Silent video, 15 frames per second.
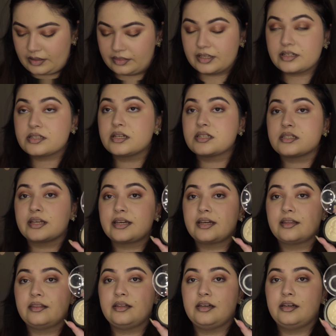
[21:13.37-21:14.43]
this is like
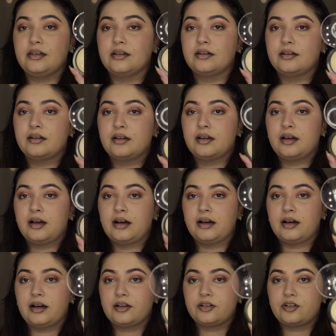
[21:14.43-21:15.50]
the
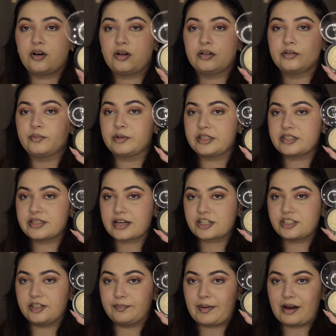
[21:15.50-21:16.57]
dollar, but this is
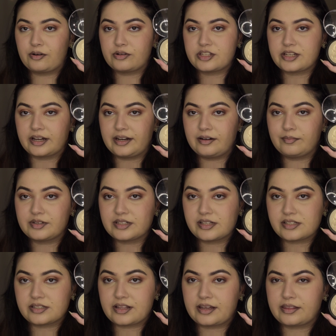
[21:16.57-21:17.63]
actually a £, but this
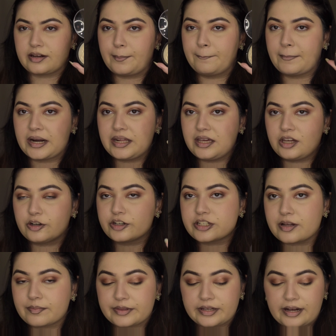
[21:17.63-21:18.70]
is like their money or
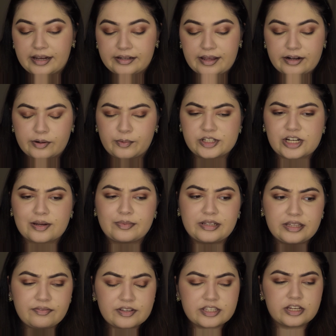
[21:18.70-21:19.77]
something highlighter, which I
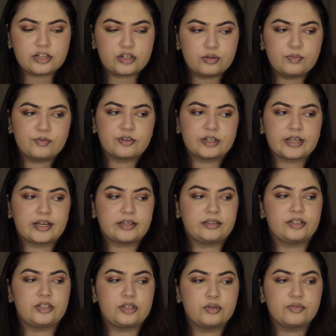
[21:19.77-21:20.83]
believe is a dupe for like
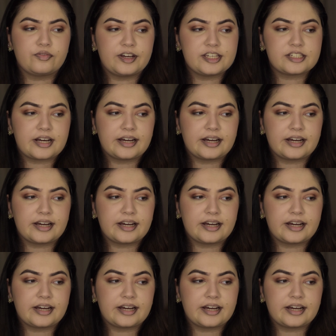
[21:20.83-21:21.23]
the Too Faced